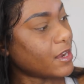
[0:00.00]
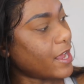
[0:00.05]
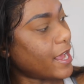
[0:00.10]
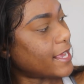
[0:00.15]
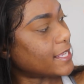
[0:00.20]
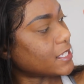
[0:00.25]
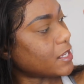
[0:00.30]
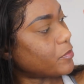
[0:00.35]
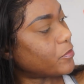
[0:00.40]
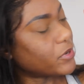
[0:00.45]
Now,
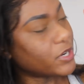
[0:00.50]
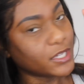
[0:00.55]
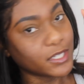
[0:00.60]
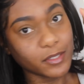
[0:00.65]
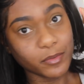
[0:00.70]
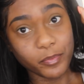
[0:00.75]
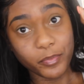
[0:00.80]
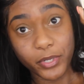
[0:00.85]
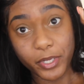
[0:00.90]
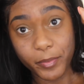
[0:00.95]
as
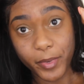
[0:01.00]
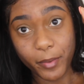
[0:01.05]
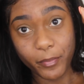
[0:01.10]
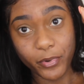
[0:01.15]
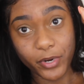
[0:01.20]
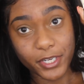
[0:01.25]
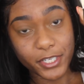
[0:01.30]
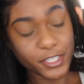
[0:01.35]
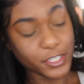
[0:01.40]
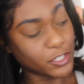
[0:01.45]
I put my
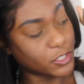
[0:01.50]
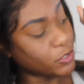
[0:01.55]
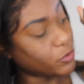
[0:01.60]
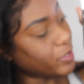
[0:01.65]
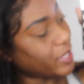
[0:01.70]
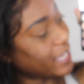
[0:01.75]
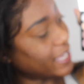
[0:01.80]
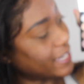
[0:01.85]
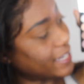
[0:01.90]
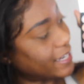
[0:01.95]
brush
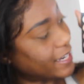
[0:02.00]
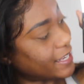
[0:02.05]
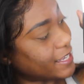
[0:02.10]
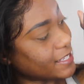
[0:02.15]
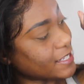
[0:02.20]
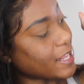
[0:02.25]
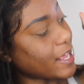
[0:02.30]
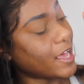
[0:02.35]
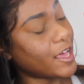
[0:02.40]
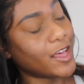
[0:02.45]
into it, it
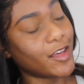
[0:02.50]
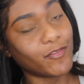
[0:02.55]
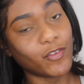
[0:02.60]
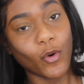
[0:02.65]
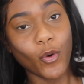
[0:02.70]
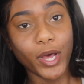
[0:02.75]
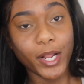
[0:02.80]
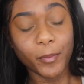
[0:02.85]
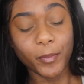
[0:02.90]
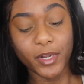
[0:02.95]
does
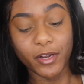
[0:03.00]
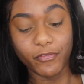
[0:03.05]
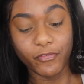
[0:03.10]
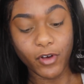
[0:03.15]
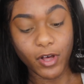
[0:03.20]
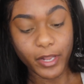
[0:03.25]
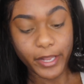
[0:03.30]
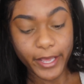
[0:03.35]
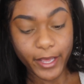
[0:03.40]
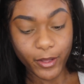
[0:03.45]
have quite a bit of
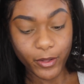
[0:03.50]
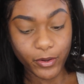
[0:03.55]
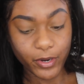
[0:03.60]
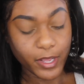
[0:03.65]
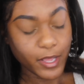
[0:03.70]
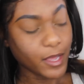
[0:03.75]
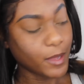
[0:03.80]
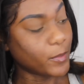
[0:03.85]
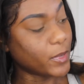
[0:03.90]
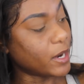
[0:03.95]

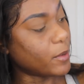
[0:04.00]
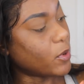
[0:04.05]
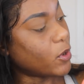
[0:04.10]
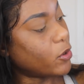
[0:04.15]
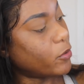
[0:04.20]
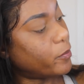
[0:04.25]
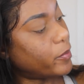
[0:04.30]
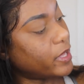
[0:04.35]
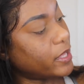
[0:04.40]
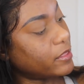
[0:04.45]
fallout, but I'm
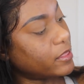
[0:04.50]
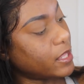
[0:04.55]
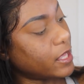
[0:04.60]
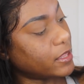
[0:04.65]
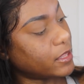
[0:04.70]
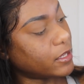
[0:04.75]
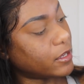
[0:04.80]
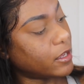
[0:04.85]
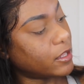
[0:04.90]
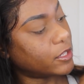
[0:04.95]
hoping
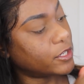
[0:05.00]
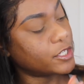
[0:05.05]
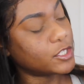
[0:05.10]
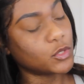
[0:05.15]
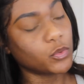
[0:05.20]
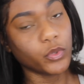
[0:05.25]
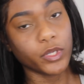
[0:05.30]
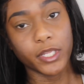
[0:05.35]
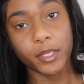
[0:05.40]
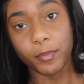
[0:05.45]
that the color
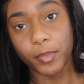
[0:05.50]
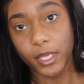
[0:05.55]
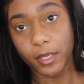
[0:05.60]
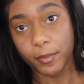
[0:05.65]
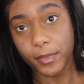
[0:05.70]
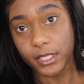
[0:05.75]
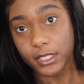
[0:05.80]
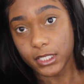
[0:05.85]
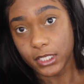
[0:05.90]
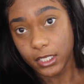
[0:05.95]
is really
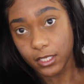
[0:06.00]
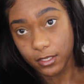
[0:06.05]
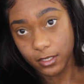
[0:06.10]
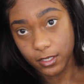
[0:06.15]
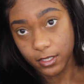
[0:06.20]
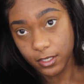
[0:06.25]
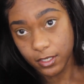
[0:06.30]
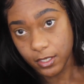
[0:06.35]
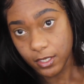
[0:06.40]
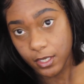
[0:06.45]

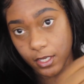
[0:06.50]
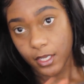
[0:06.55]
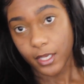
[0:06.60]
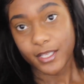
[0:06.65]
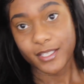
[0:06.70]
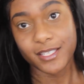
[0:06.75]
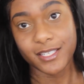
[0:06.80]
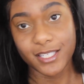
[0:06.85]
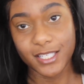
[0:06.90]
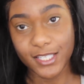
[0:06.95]
pigmented
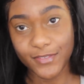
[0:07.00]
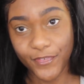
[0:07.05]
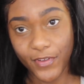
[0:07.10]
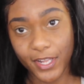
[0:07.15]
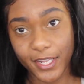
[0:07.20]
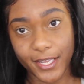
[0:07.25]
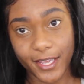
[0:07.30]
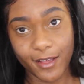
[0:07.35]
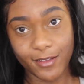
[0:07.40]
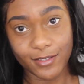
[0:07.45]
since it's
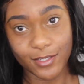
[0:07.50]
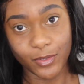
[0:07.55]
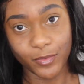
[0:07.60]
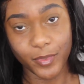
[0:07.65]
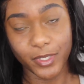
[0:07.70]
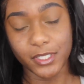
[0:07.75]
falling out so